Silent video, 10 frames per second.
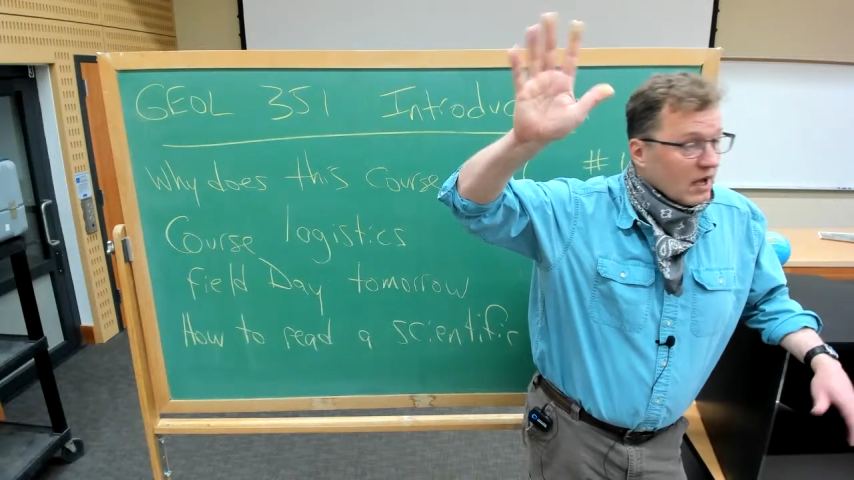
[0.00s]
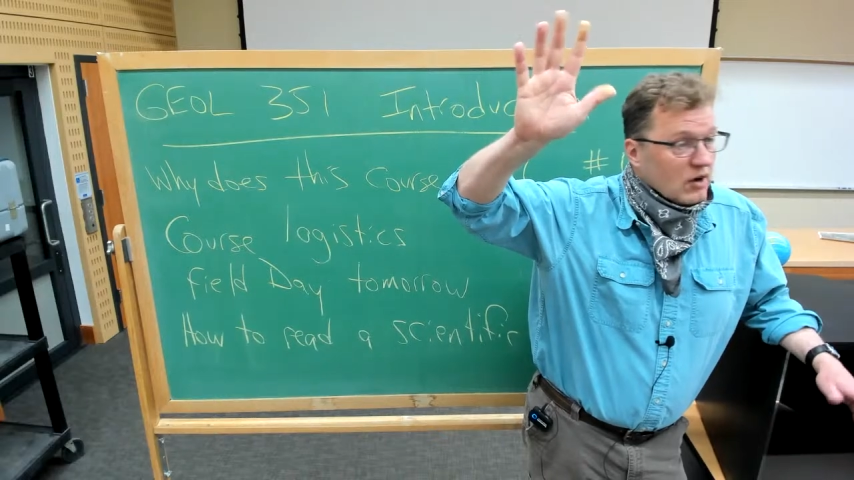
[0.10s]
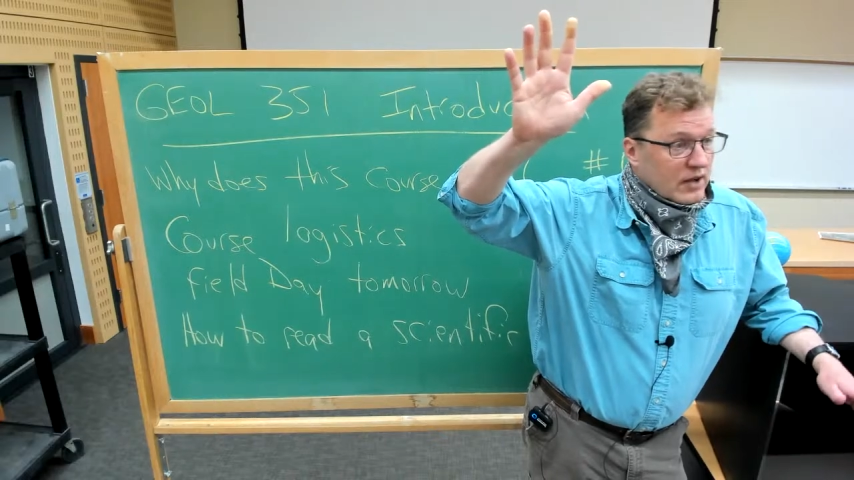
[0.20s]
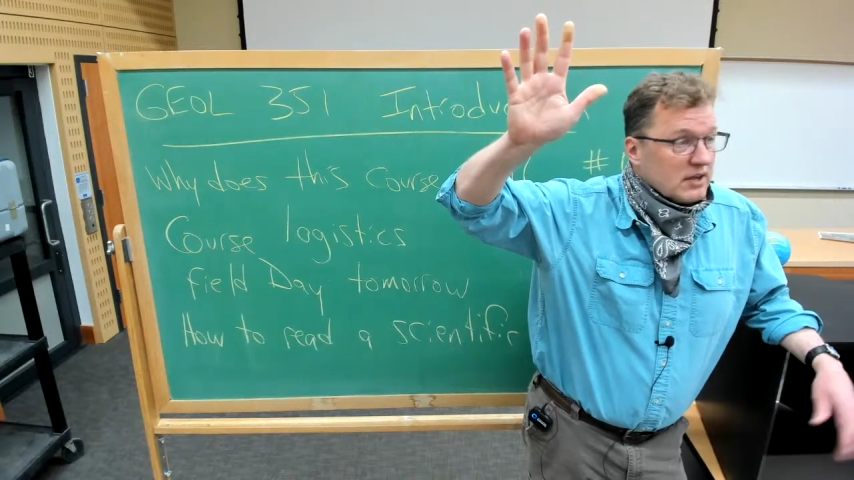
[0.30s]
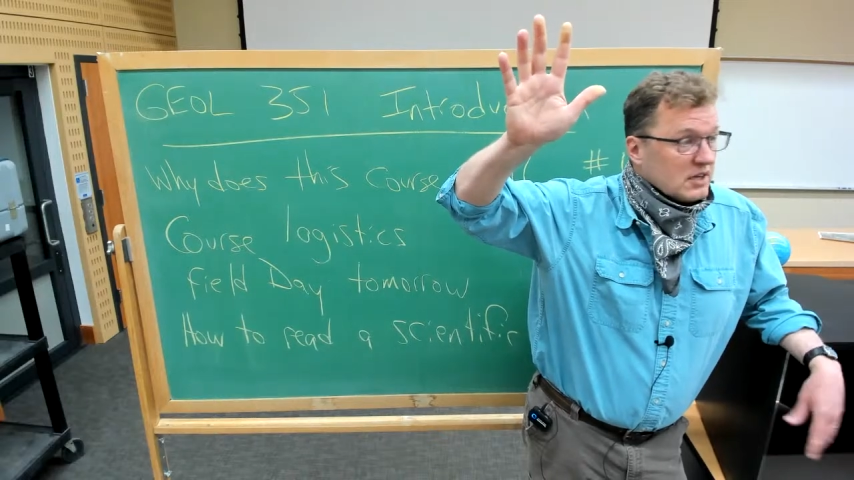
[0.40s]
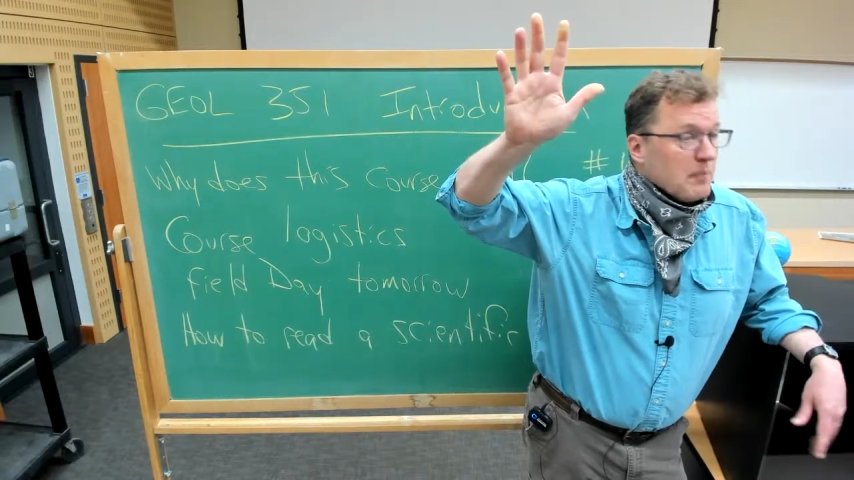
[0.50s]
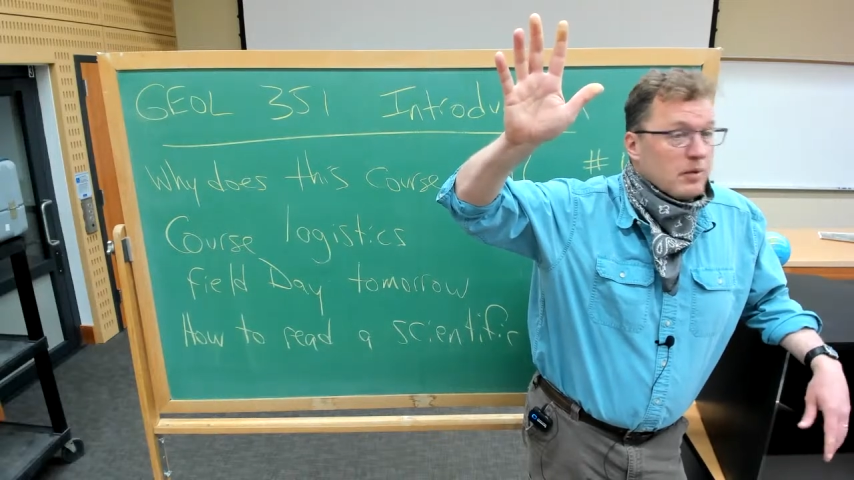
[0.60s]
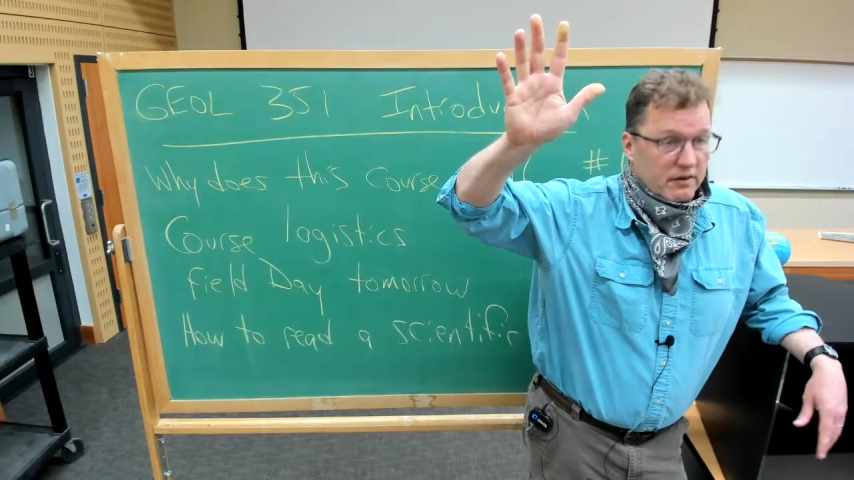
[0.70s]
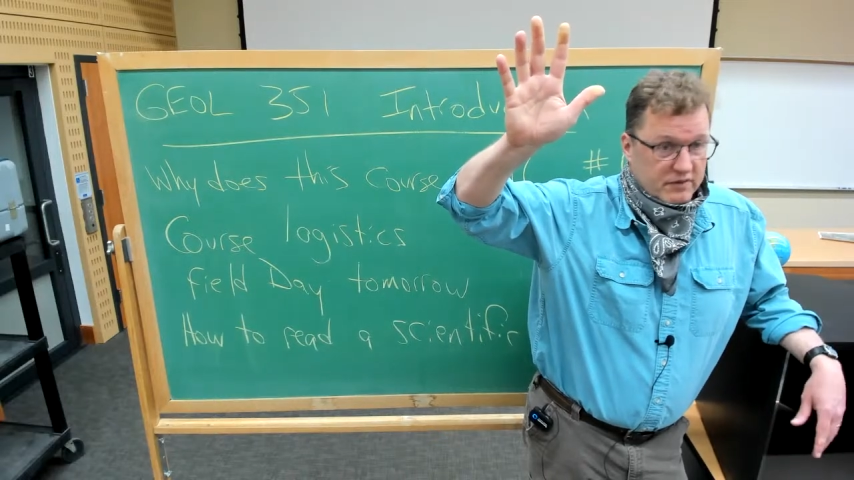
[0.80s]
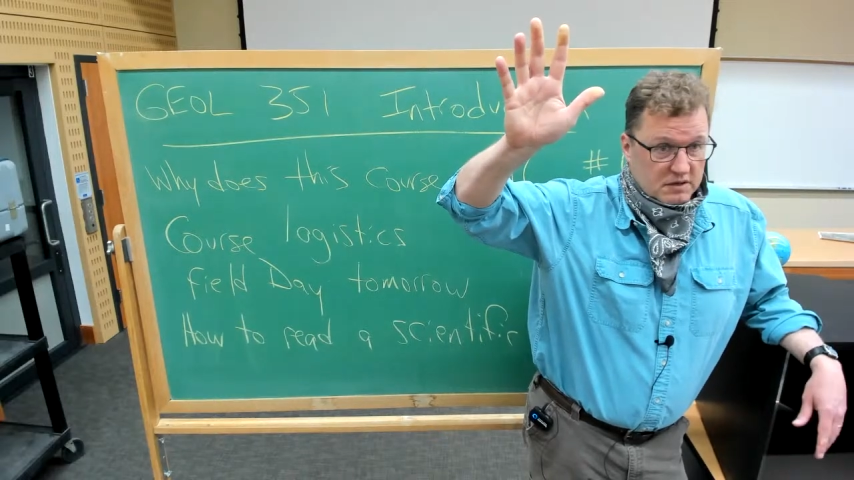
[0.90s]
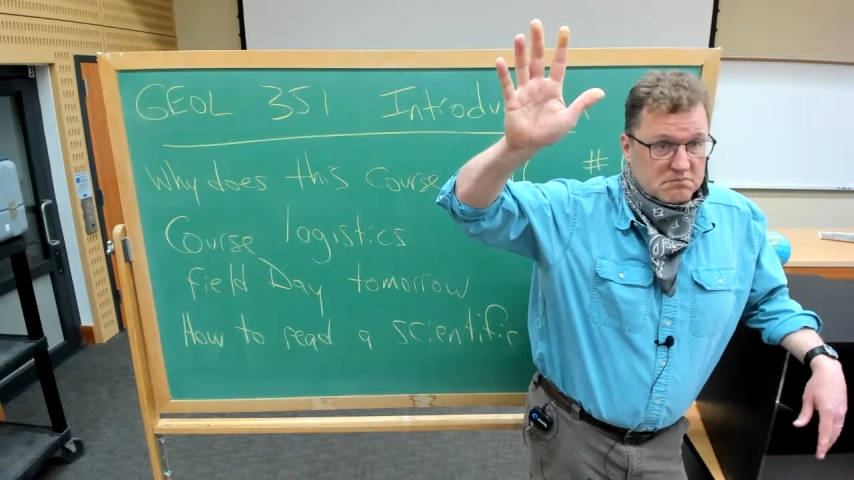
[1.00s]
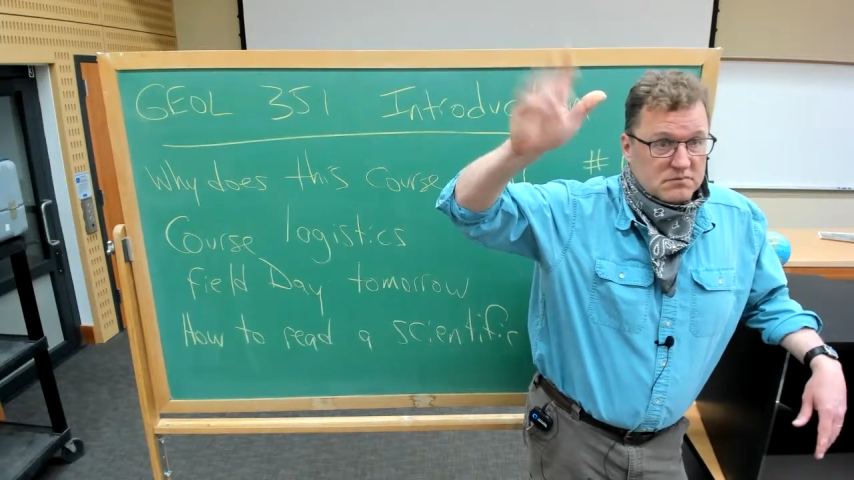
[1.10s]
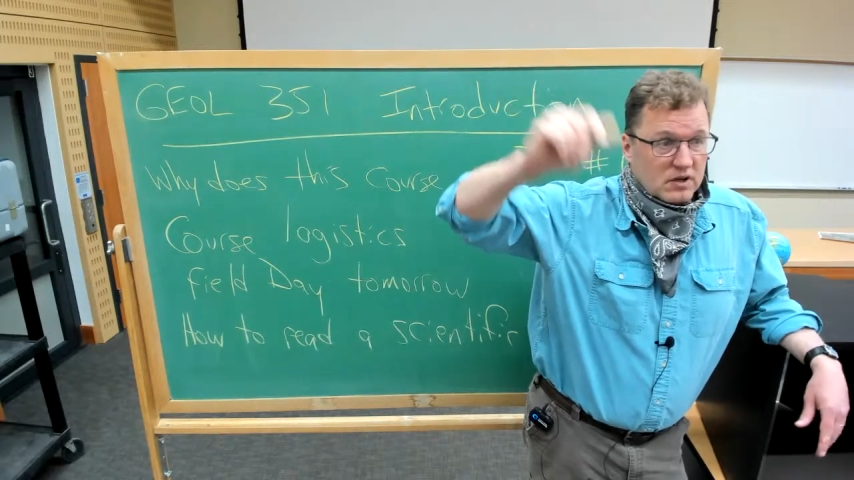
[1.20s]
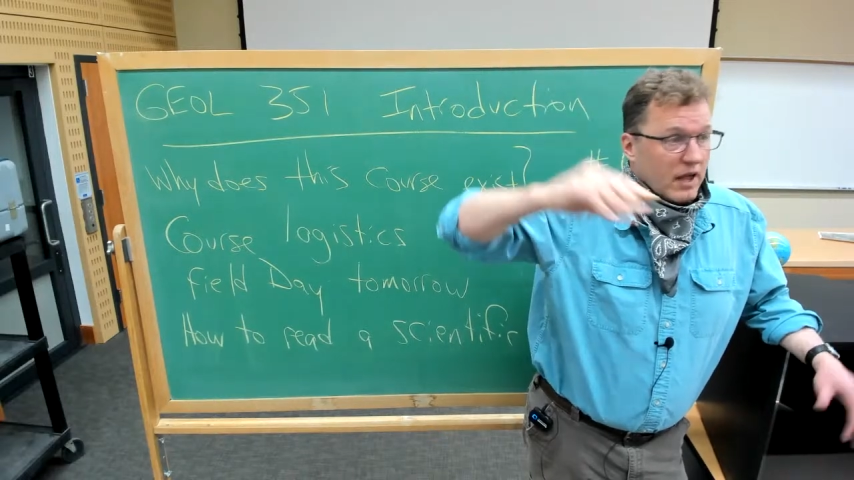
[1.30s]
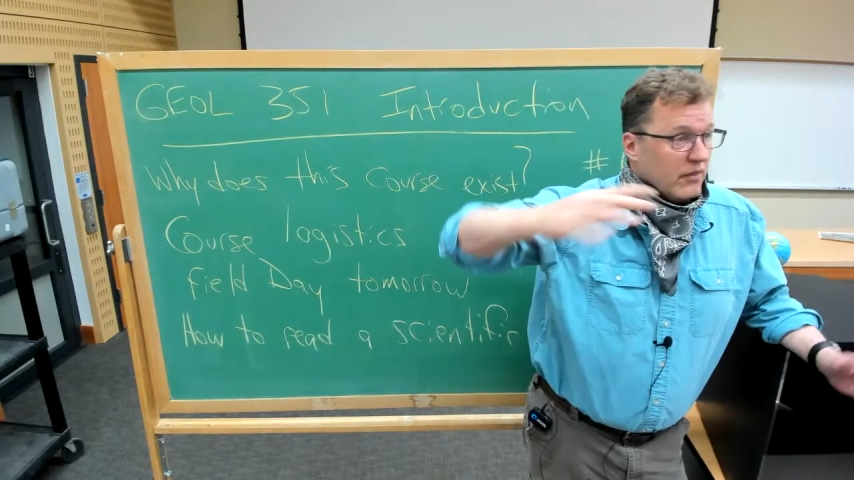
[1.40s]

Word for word: Okay, a couple of you. Okay,